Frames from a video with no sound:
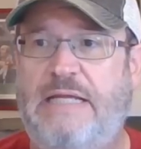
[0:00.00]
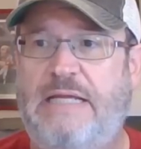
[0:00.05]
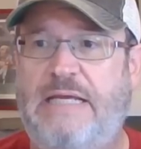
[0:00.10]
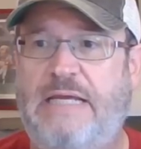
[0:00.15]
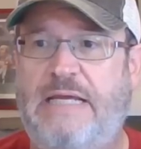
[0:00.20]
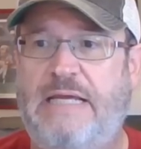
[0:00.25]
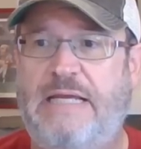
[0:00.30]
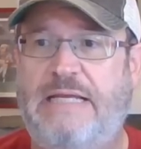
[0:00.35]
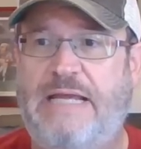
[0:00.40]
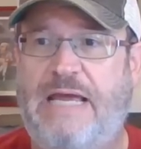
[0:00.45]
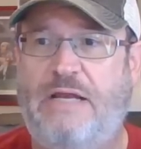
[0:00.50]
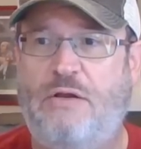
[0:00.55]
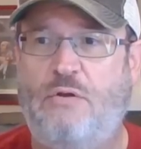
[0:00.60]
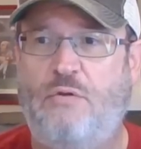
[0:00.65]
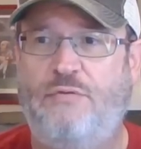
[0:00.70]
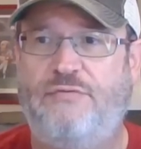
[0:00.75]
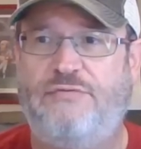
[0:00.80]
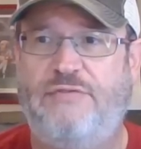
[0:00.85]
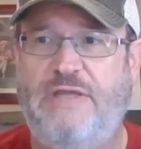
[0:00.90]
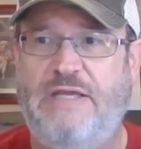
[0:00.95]
and I
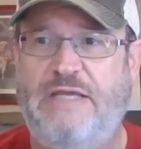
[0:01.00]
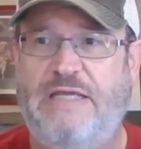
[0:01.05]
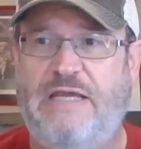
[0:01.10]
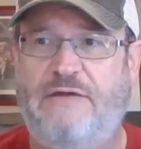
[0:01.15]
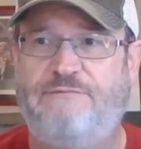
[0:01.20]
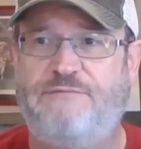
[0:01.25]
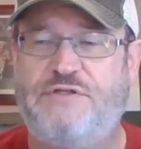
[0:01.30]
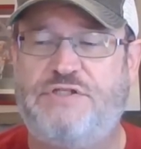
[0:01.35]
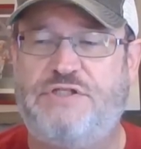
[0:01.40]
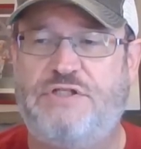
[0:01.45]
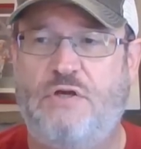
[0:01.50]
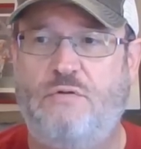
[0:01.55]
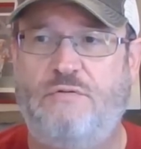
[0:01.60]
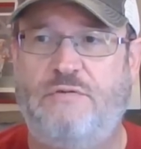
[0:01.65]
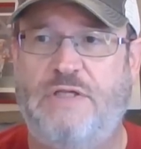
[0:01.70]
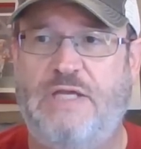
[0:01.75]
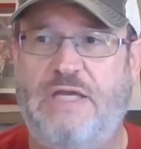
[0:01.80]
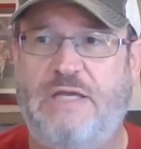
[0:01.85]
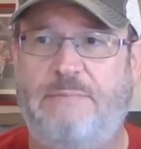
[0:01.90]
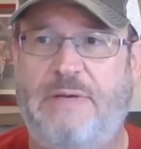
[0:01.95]
don't think I've
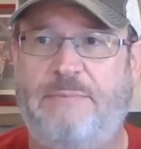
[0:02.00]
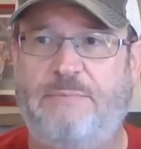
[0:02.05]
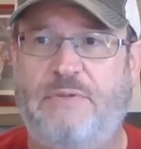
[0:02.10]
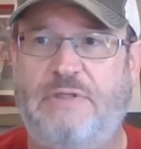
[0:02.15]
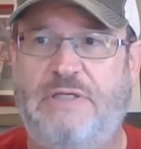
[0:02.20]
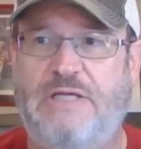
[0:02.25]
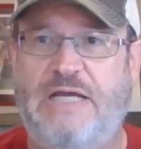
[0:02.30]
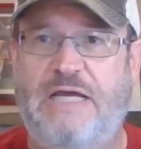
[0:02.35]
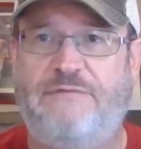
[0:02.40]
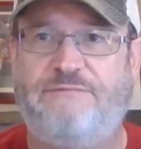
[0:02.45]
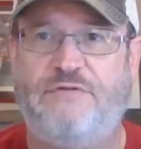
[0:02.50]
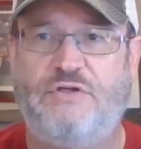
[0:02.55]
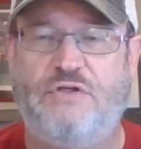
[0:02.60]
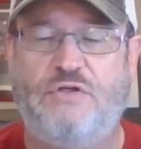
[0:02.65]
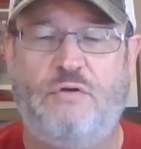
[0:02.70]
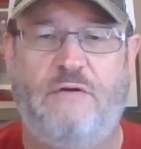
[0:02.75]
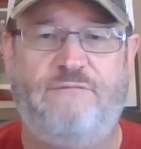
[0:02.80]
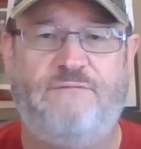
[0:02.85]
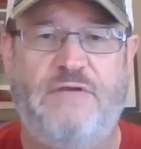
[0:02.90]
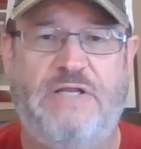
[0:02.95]
shown them. I'm going to have to
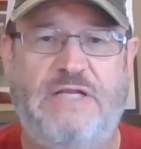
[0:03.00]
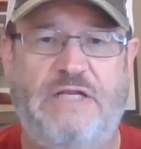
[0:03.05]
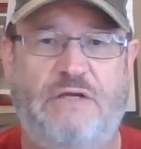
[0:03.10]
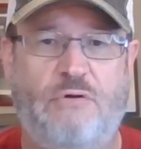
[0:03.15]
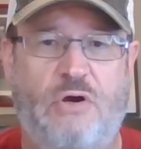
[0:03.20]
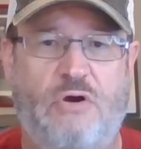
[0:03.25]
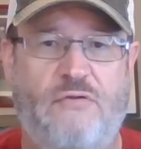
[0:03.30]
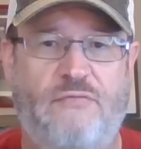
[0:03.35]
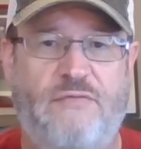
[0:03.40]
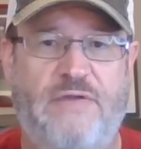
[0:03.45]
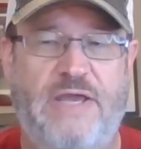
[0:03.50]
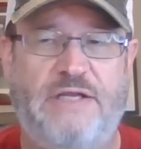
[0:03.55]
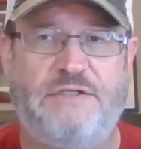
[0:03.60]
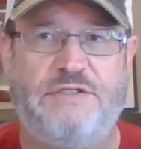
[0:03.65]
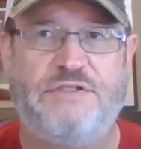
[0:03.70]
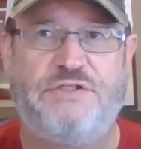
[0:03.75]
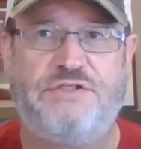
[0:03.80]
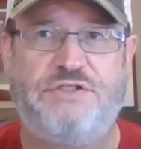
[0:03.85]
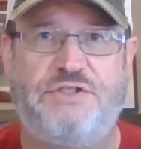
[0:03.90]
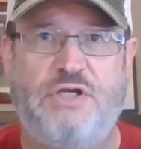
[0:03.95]
do a video on that,
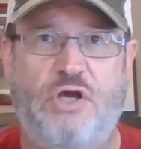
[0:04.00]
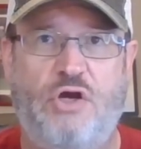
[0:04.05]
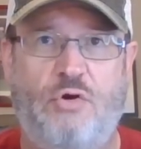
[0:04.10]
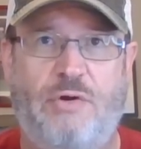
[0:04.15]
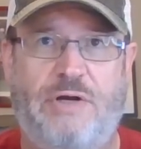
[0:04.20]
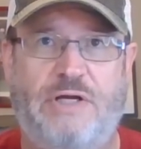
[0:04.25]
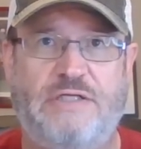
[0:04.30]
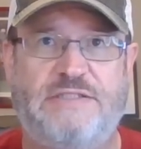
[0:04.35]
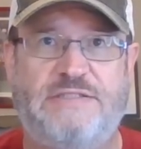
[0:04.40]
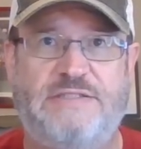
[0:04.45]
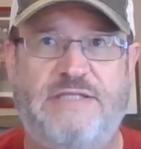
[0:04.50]
just show our